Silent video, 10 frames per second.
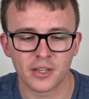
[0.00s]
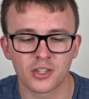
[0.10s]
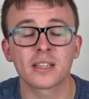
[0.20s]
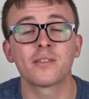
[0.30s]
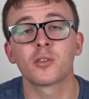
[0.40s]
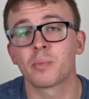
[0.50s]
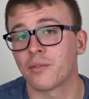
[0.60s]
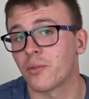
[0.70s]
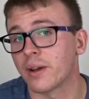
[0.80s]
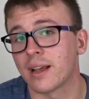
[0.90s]
It just gives you a
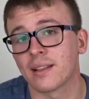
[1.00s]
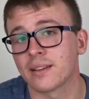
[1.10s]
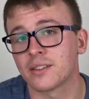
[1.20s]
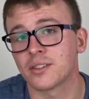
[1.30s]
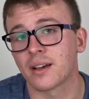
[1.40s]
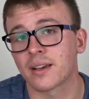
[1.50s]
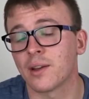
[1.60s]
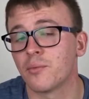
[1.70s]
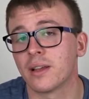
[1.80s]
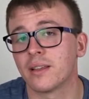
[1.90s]
bit of a reality check.
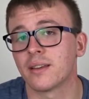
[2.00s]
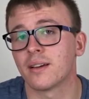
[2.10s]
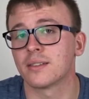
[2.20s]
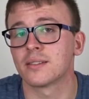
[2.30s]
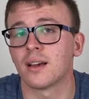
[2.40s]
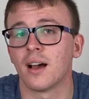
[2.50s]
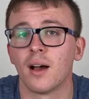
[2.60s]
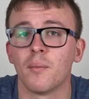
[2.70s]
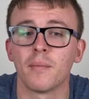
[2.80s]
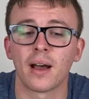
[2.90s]
It really does.
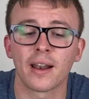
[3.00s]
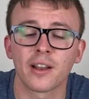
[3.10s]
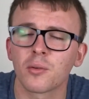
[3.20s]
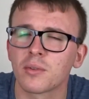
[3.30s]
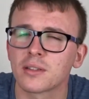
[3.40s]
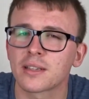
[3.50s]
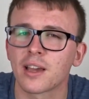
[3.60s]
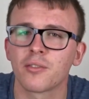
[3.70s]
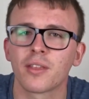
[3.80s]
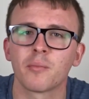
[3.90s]
And I don't want to
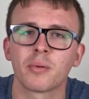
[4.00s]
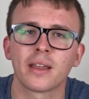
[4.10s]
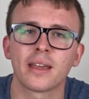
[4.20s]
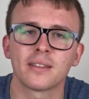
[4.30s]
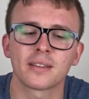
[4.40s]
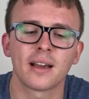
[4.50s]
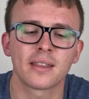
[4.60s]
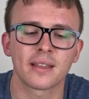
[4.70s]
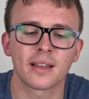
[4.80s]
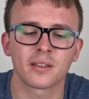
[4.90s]
scare you with that, but I
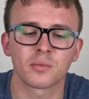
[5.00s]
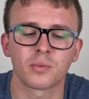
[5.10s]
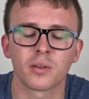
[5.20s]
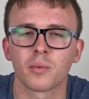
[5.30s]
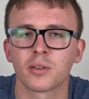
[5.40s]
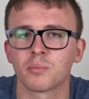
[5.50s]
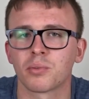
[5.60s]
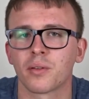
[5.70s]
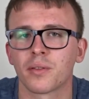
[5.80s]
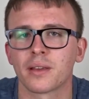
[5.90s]
think that's one of the most
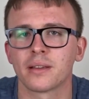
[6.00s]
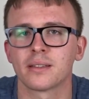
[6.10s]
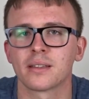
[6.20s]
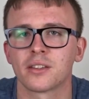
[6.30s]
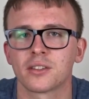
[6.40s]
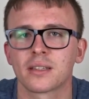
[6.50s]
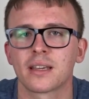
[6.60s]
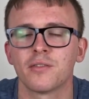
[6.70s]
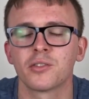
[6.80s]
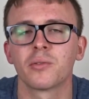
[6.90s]
important things. It just
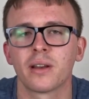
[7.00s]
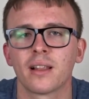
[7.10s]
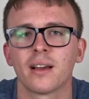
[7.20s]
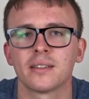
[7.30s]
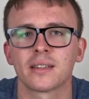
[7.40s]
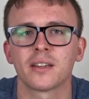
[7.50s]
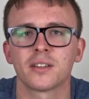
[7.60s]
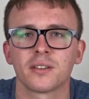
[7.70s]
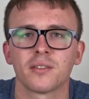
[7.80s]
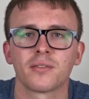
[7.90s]
gives you a
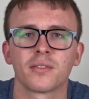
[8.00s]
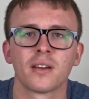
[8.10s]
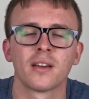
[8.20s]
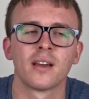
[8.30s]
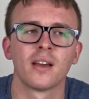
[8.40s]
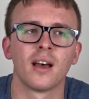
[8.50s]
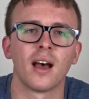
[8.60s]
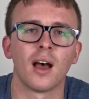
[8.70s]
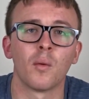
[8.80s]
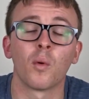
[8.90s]
realisation of
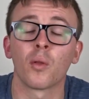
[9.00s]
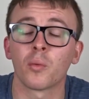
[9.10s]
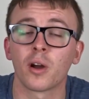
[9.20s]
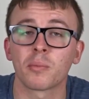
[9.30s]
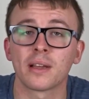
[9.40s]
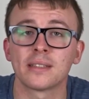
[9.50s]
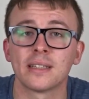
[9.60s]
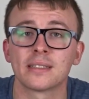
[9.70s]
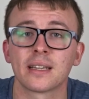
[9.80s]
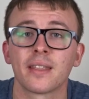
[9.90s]
what the workplace
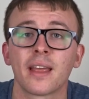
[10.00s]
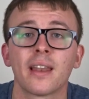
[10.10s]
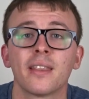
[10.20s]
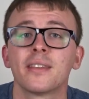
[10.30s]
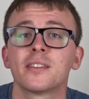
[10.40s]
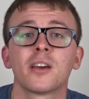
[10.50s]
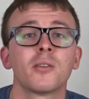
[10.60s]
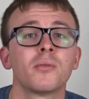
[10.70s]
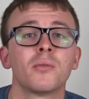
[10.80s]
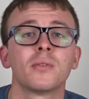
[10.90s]
is. And then there's
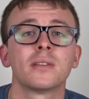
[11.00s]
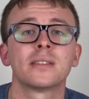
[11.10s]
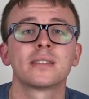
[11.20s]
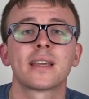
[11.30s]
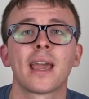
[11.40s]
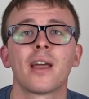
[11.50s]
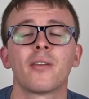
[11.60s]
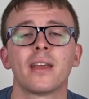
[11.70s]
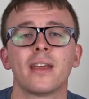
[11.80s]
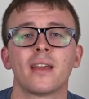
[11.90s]
nothing
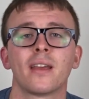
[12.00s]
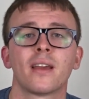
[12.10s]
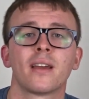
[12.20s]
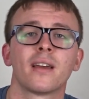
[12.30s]
scary